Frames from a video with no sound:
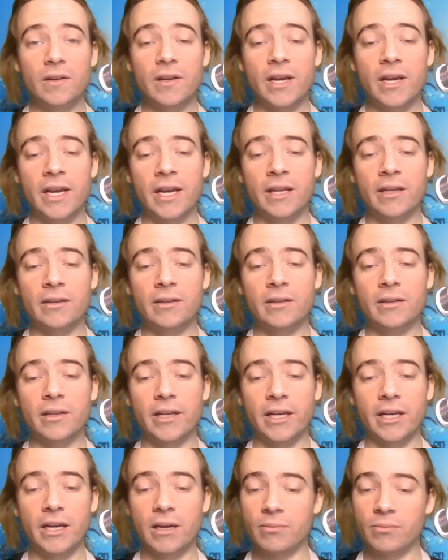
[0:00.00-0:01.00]
and
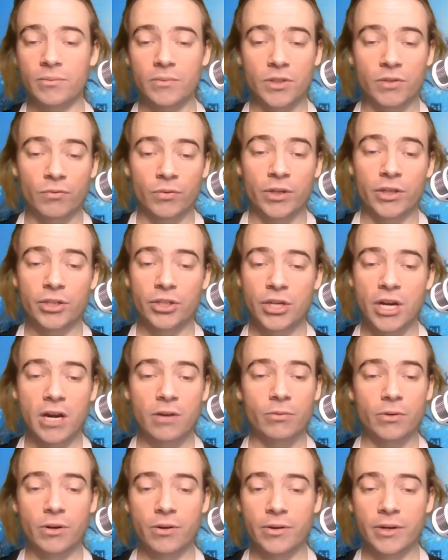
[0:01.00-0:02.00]
like I'm really
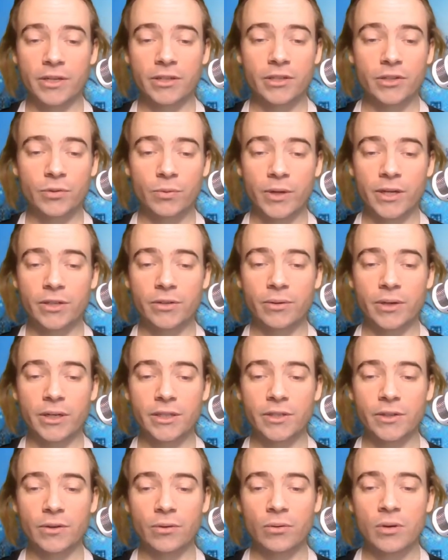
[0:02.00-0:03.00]
shocked we're going into
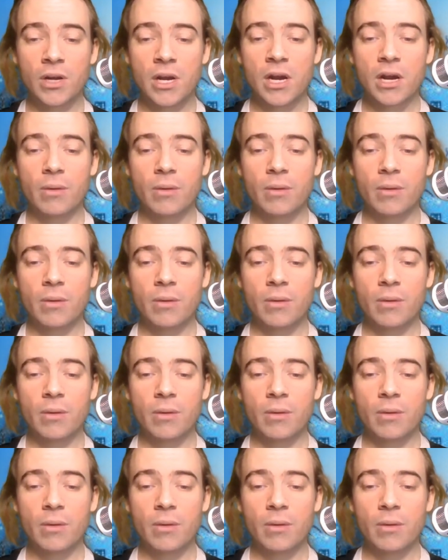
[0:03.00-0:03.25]
2022.